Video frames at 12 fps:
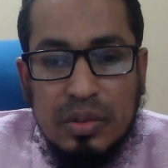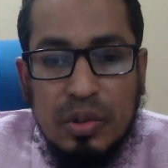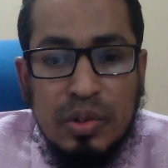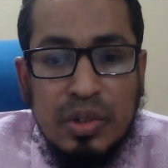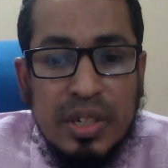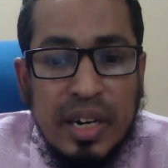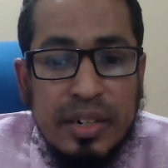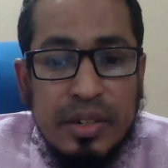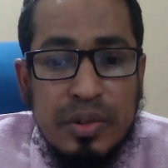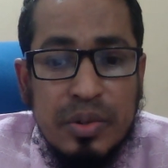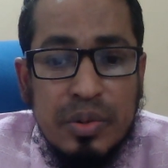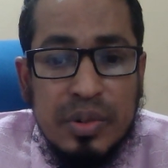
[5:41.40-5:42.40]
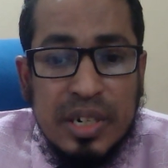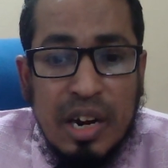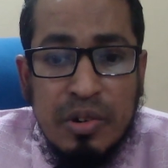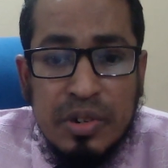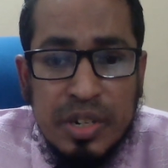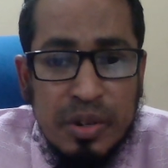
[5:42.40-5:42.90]
Don't try to
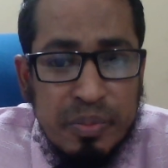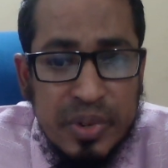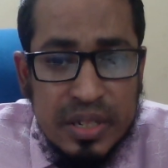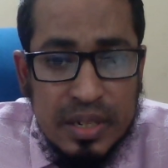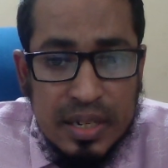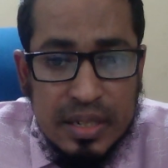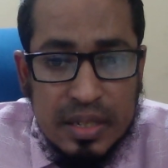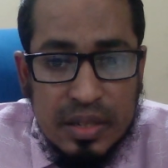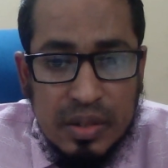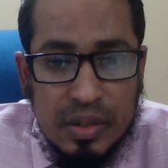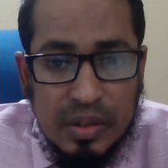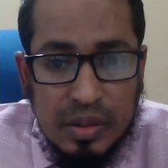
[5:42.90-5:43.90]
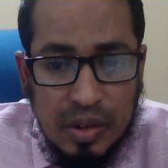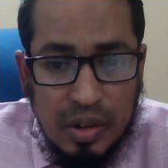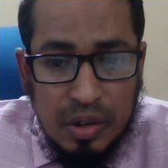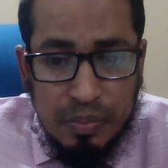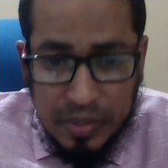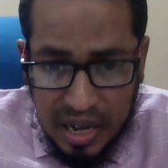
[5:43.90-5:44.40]
tout your business
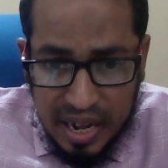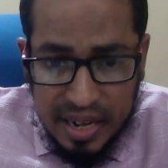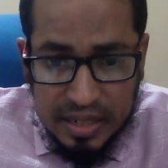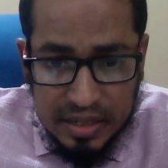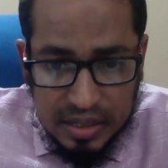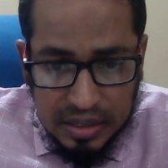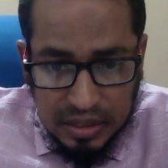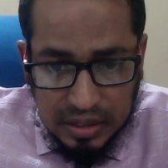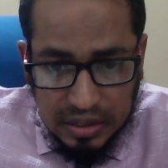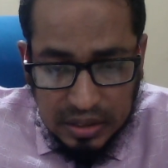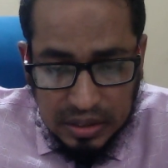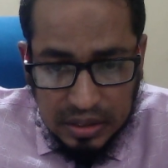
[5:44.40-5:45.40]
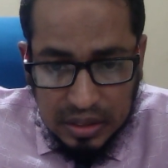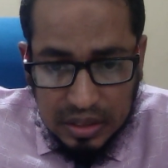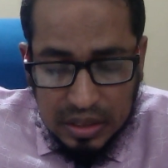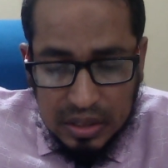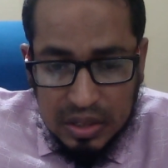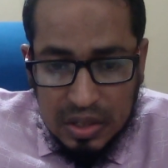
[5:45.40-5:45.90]
or clients,
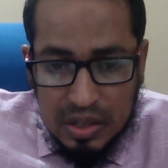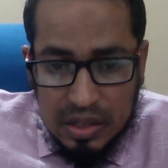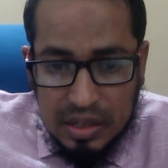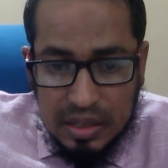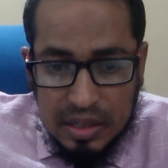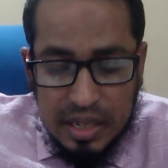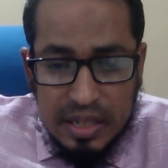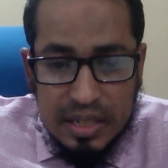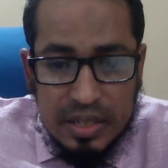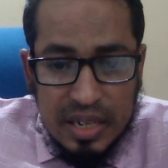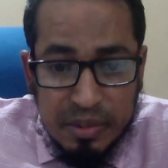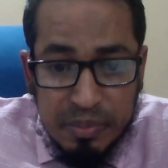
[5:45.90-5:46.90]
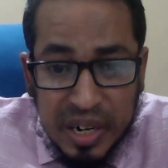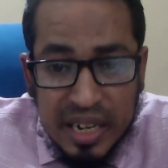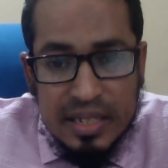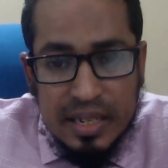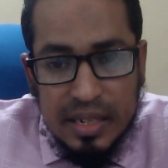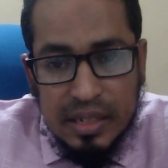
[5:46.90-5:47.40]
that is
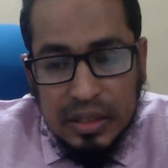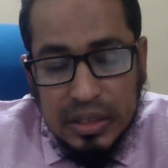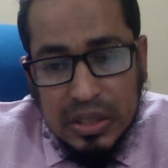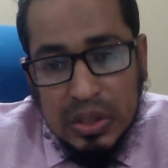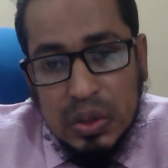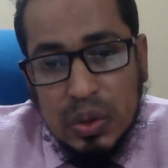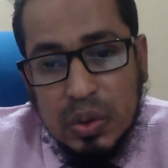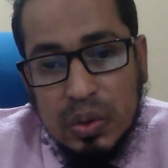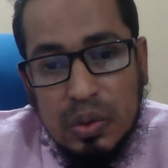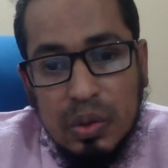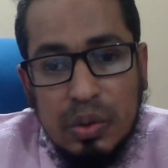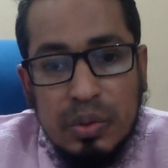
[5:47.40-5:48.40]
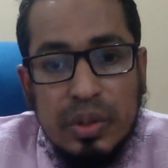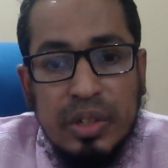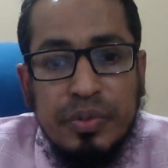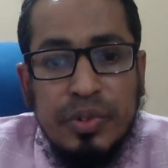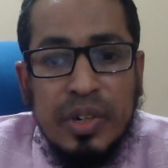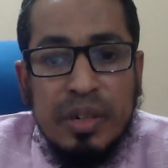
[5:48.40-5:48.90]
advertising. So
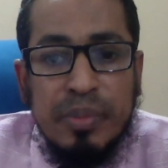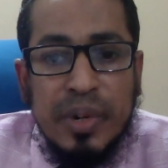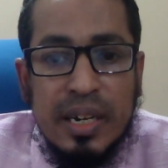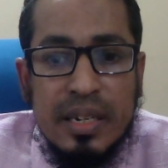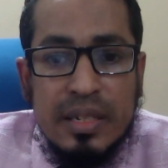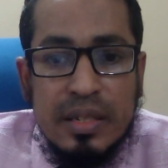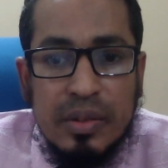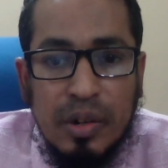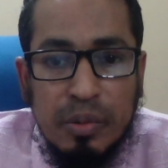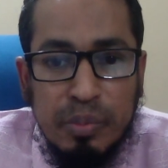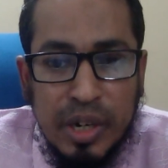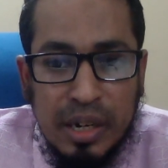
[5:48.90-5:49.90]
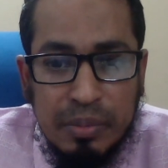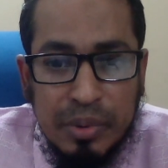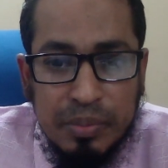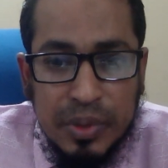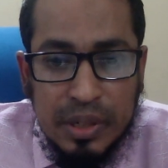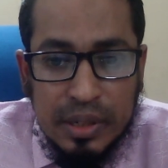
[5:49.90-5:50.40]
if you advertise on behalf
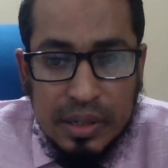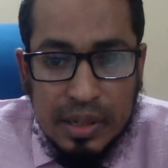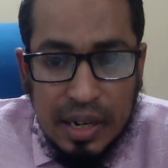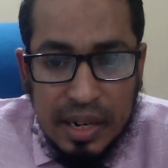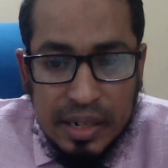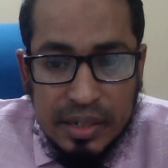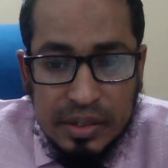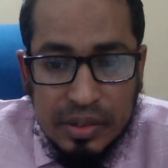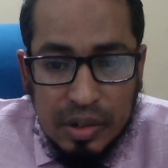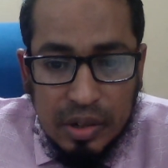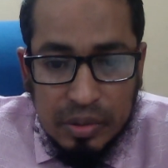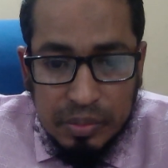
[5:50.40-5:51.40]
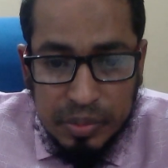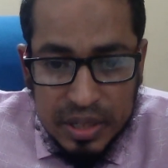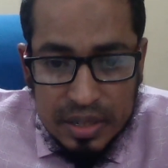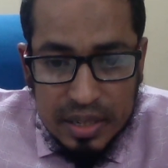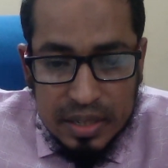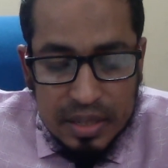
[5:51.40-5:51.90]
of the client or
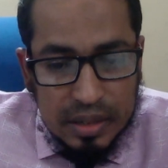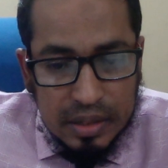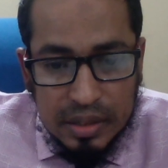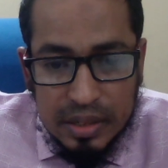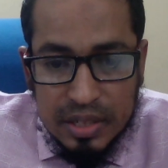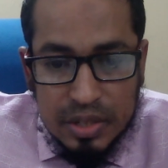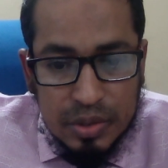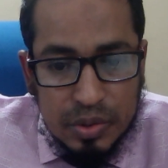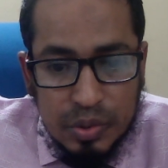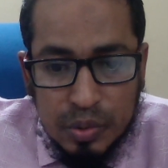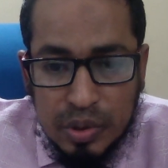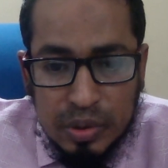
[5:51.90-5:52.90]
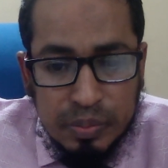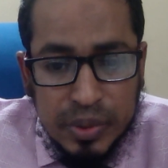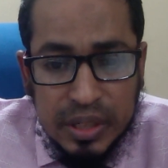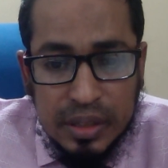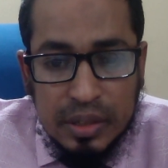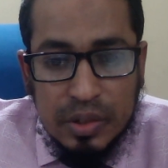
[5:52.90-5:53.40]
business, should not
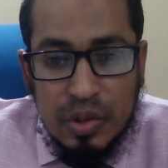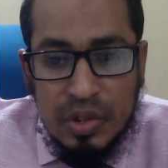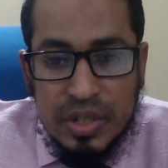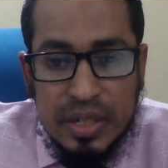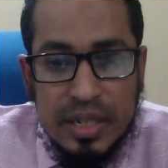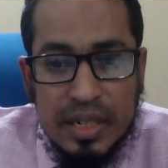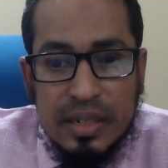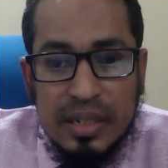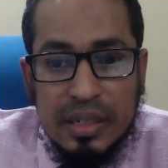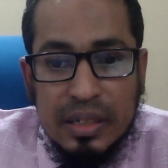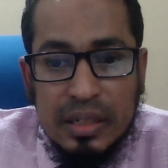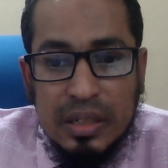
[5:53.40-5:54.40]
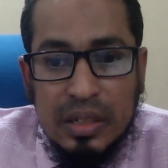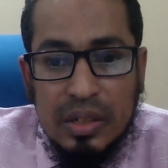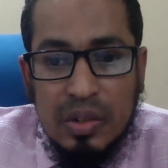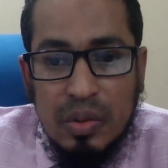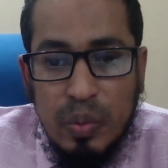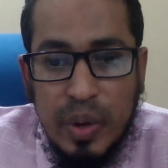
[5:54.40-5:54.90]
be considered
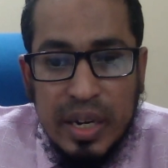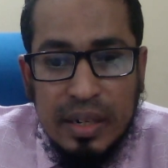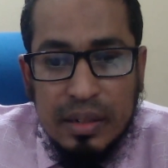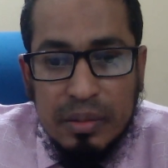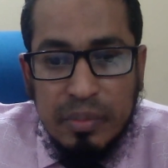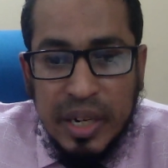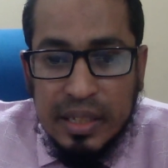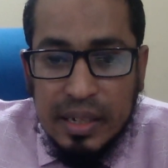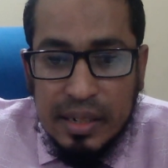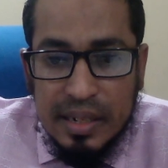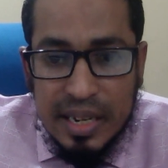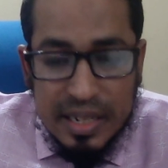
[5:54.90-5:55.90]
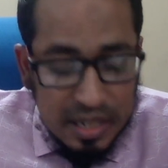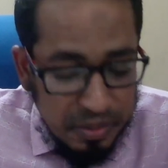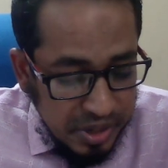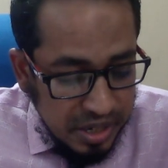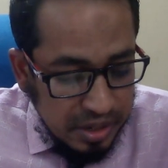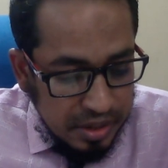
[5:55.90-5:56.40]
well by the
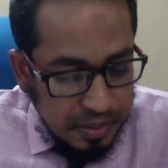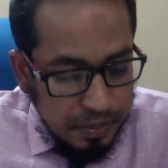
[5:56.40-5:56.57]
examiner.